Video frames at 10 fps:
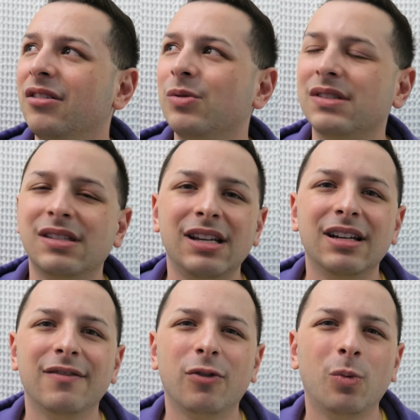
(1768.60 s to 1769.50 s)
you
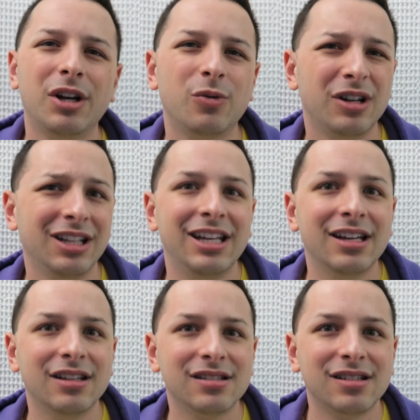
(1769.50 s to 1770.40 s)
see it for what it really
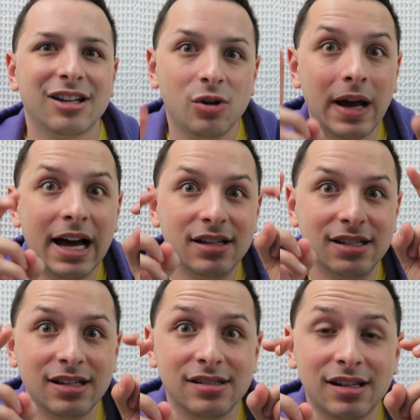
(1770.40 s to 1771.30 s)
is, like you
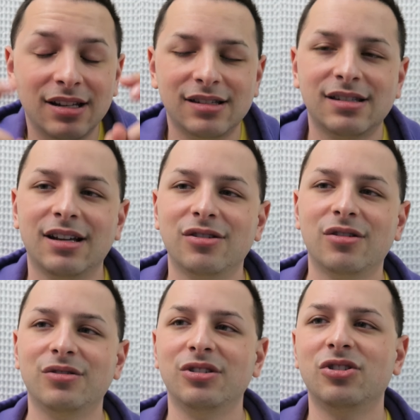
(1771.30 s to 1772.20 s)
as is it in
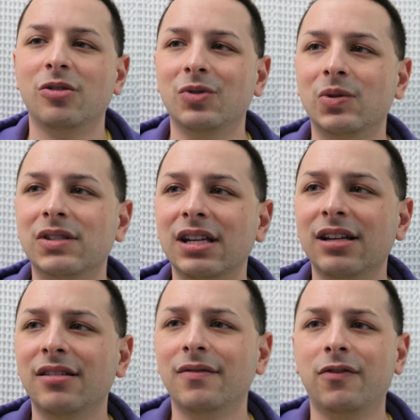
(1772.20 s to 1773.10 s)
Scientology terms. You
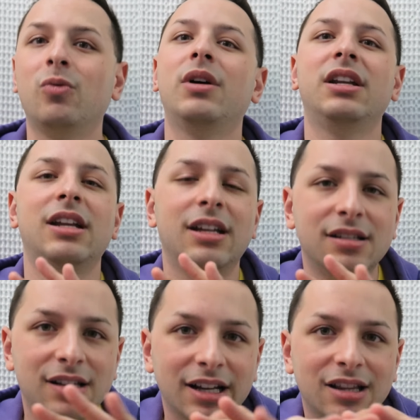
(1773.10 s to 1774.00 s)
see it for what it
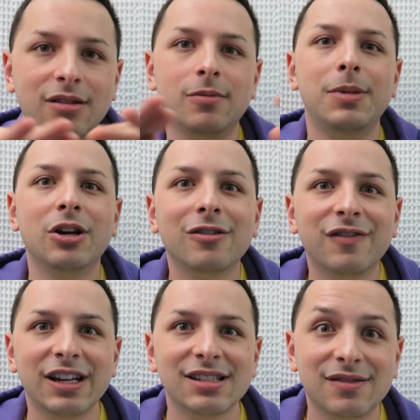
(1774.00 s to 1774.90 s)
is, like at the bare
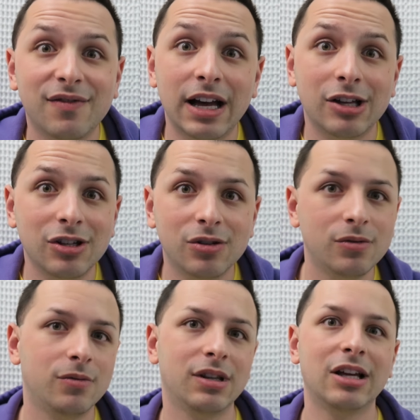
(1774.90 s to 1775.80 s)
face value,
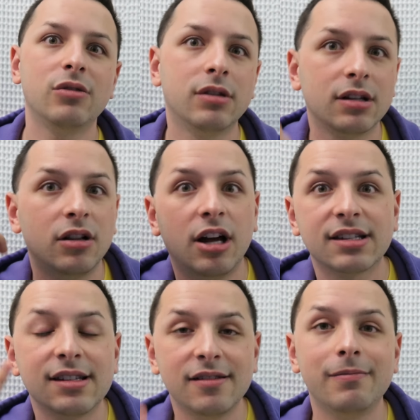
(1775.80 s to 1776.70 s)
without the
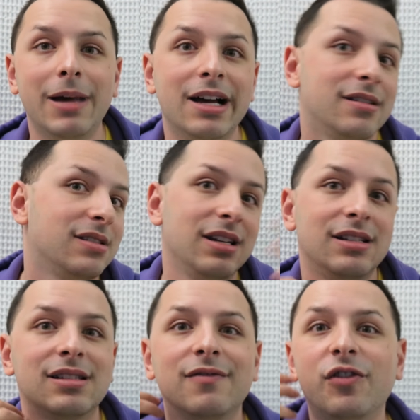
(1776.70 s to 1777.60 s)
glossy
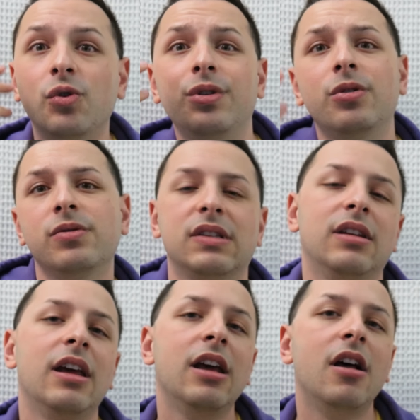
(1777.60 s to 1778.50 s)
magazines and photos
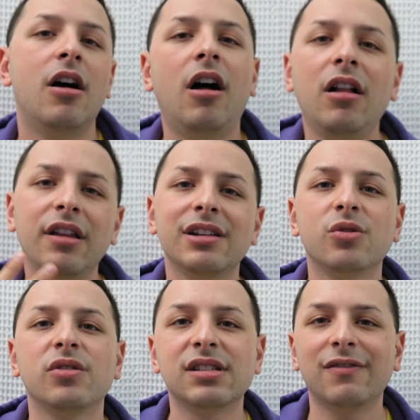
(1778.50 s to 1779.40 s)
and all that
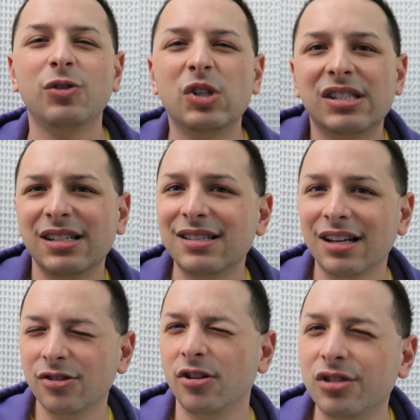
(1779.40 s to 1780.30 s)
sort of stuff. You just see
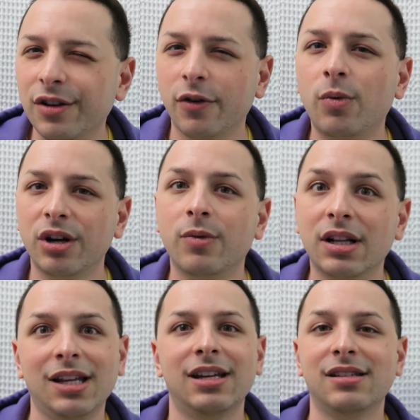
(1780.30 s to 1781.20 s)
Scientology for what it
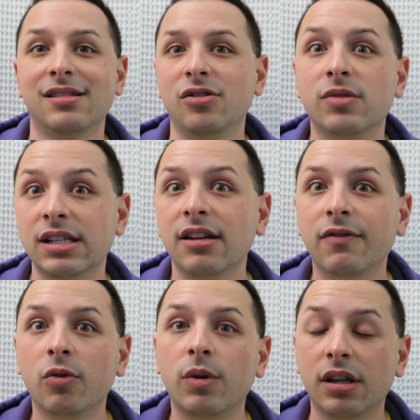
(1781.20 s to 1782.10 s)
really is, and you see it
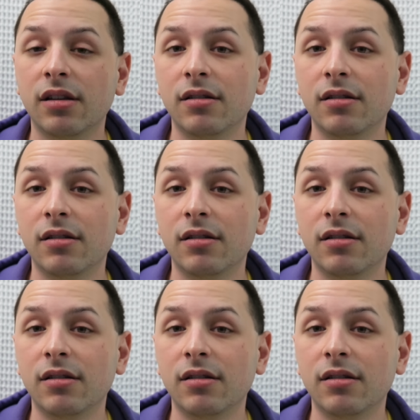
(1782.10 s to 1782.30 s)
for what